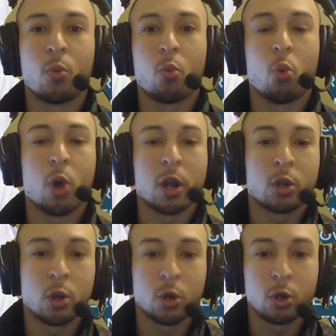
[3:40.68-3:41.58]
what
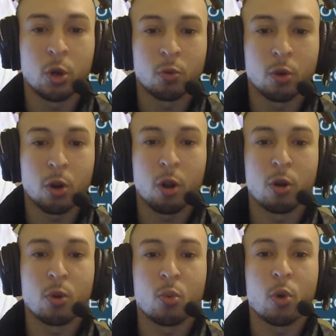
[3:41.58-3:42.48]
could go
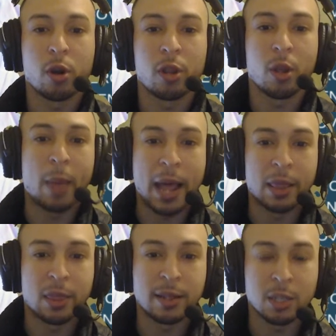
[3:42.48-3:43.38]
wrong, what are the
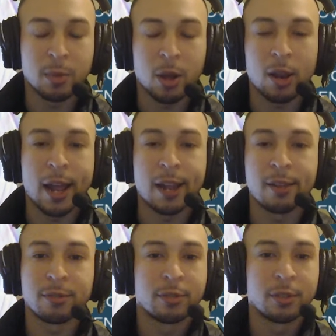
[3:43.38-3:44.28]
bad things about
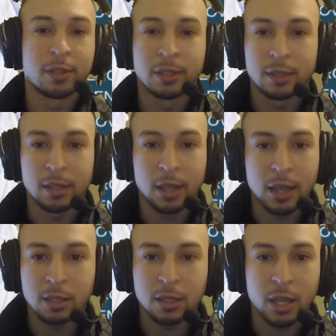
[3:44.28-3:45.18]
life,
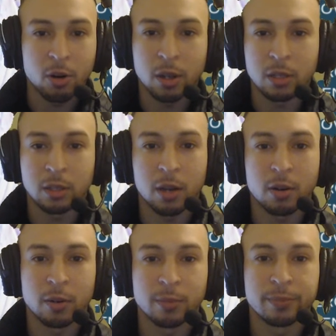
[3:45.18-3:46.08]
etc.,
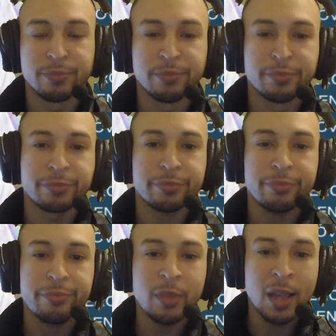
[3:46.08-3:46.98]
etc.
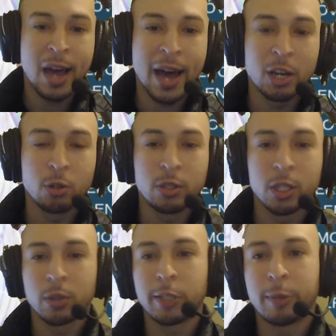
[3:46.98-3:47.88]
How do you
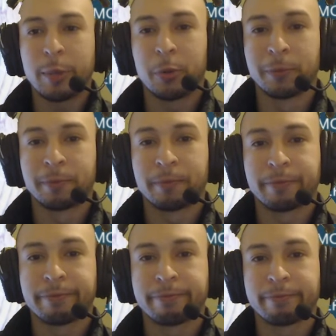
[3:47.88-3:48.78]
deal with these people?
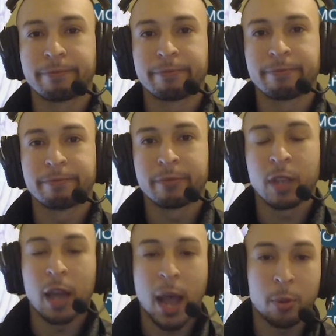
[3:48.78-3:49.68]

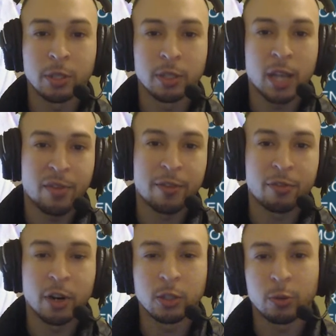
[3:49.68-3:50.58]
I personally, I've had
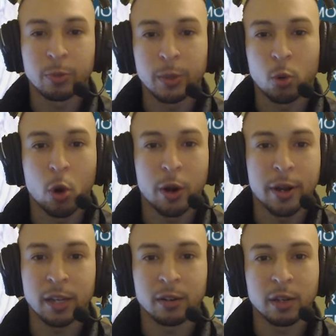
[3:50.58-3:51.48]
friends with people who are
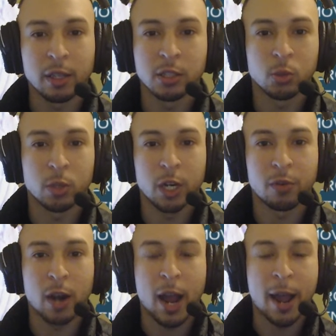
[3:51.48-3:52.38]
negative Nancy's,
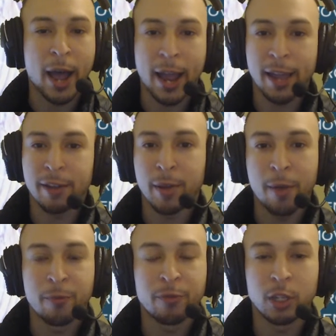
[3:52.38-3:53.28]
whatever.
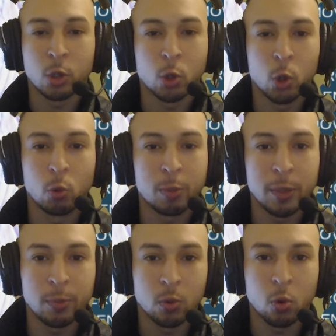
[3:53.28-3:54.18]
I'm really cool with
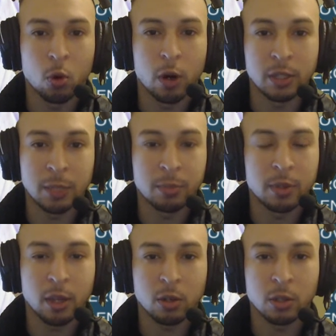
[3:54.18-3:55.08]
people who are deep
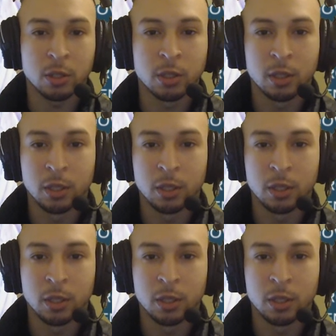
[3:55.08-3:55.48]
thinkers,